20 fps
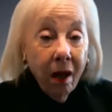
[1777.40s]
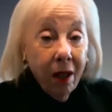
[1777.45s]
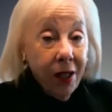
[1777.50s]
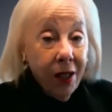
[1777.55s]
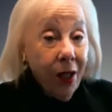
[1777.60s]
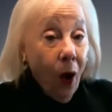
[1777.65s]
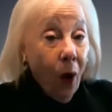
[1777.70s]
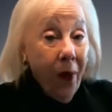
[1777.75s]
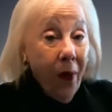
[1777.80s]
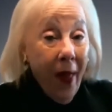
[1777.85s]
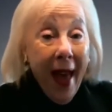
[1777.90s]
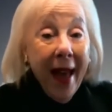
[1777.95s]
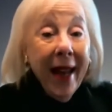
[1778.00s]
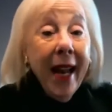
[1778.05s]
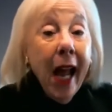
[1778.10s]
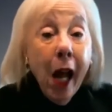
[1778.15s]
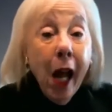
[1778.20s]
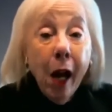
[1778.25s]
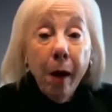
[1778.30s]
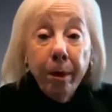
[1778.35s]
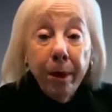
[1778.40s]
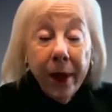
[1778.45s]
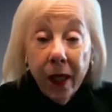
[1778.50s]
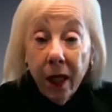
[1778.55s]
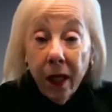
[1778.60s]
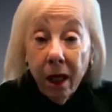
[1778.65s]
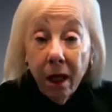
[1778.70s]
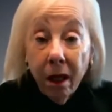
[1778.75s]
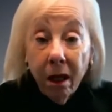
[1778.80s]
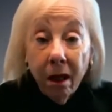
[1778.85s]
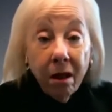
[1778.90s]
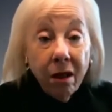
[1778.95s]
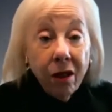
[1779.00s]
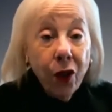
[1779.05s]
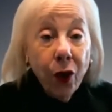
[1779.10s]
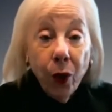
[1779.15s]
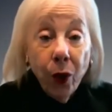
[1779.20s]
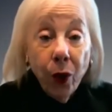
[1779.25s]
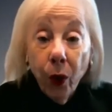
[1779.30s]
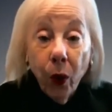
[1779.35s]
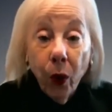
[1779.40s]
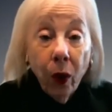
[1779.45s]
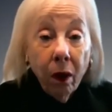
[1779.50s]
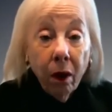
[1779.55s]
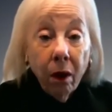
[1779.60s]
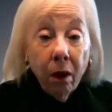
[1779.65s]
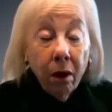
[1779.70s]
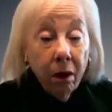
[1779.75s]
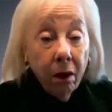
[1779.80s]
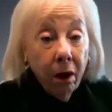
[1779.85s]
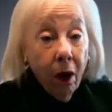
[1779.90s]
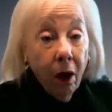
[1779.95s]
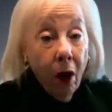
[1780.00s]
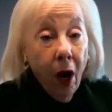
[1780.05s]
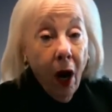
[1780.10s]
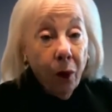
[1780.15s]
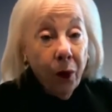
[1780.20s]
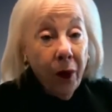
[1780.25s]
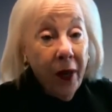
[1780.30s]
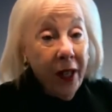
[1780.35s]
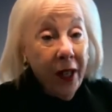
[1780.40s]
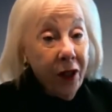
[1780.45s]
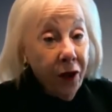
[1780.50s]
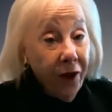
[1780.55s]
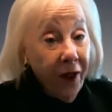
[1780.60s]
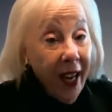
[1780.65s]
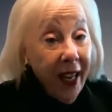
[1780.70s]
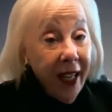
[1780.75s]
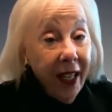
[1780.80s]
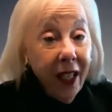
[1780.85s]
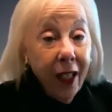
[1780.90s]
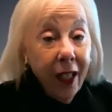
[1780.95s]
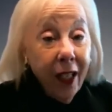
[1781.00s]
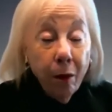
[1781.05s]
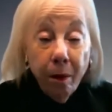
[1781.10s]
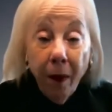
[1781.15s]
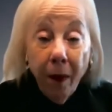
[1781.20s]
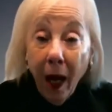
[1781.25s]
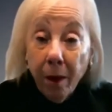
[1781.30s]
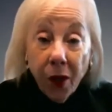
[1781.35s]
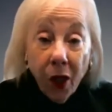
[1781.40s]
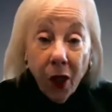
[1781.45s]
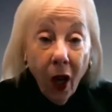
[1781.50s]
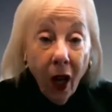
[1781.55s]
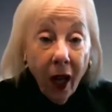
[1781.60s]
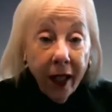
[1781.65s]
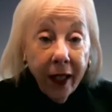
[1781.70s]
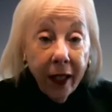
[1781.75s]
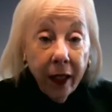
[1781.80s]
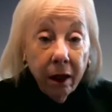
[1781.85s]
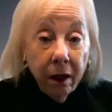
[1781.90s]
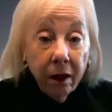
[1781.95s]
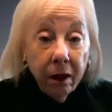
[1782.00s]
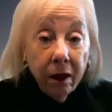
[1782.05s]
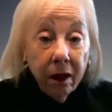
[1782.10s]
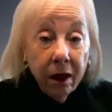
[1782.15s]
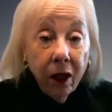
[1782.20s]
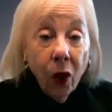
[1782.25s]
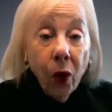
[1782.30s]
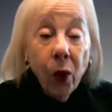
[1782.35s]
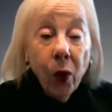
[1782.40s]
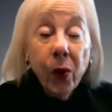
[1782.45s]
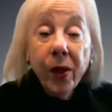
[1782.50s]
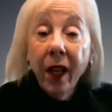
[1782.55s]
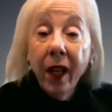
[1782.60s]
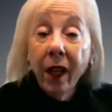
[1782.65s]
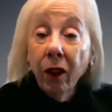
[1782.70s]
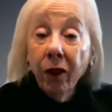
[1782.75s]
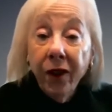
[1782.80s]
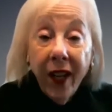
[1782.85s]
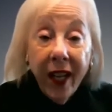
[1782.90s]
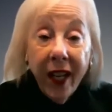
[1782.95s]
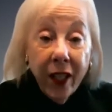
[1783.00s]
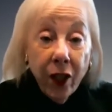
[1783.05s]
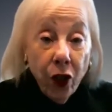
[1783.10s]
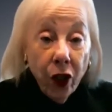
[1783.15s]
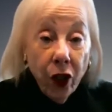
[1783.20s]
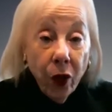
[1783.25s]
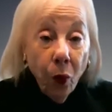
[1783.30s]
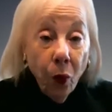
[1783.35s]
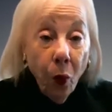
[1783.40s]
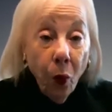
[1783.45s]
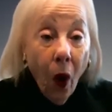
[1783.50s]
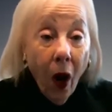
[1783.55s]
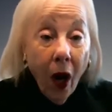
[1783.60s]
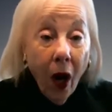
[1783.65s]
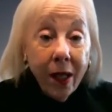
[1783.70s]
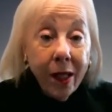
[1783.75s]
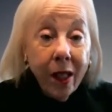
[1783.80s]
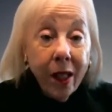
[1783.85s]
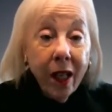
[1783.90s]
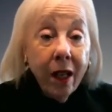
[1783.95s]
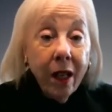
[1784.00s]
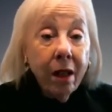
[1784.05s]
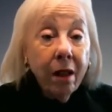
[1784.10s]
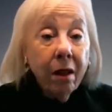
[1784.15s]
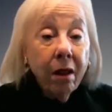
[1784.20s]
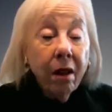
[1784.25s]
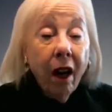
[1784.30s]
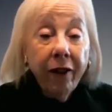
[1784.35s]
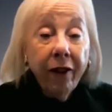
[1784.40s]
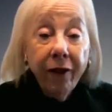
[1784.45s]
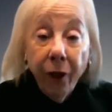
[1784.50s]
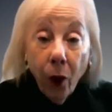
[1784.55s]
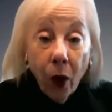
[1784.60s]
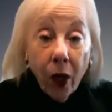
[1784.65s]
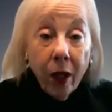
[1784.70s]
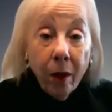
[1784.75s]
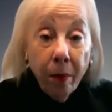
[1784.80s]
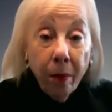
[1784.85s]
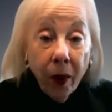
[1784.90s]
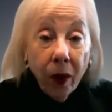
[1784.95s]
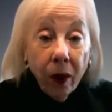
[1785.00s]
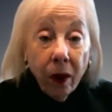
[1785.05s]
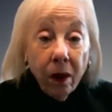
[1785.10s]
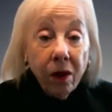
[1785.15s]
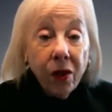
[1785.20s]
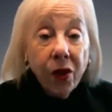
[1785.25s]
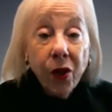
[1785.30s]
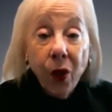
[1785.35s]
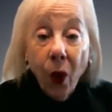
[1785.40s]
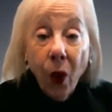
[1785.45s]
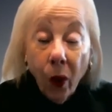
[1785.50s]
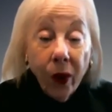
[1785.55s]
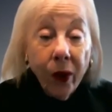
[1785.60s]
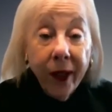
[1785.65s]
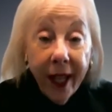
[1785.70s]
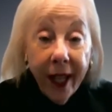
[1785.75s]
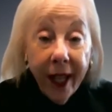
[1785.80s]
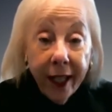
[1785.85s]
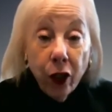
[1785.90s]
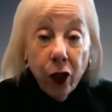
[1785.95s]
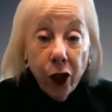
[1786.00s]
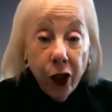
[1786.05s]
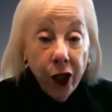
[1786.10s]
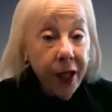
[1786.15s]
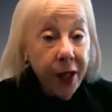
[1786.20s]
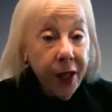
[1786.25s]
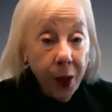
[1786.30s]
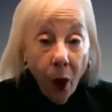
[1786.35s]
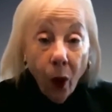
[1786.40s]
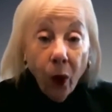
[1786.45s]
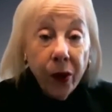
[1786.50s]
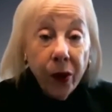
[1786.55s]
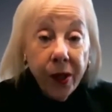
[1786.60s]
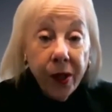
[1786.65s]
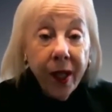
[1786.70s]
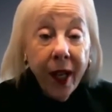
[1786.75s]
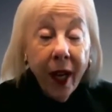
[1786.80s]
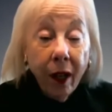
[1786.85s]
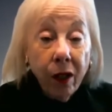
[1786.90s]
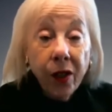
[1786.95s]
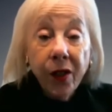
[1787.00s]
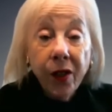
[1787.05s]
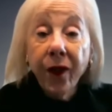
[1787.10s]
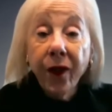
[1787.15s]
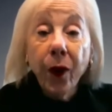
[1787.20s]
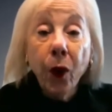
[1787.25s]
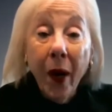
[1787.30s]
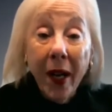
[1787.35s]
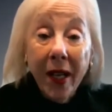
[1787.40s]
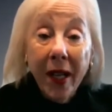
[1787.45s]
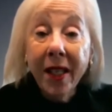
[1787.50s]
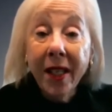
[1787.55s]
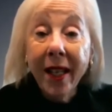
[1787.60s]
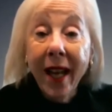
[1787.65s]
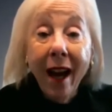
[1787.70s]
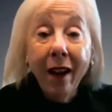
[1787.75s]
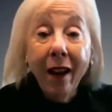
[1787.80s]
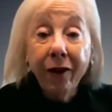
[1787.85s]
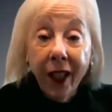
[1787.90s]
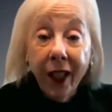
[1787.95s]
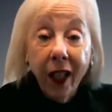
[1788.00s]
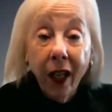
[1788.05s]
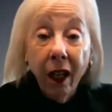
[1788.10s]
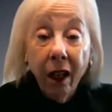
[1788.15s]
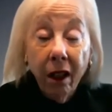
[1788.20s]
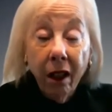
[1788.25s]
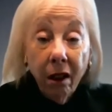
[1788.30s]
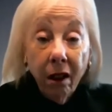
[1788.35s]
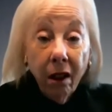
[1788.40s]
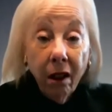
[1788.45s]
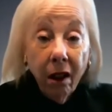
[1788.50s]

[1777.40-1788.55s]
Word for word: So that happened to Rich Fahey and Bob Sodek, whose innovation was affordable solar energy, solar cells for West Africa.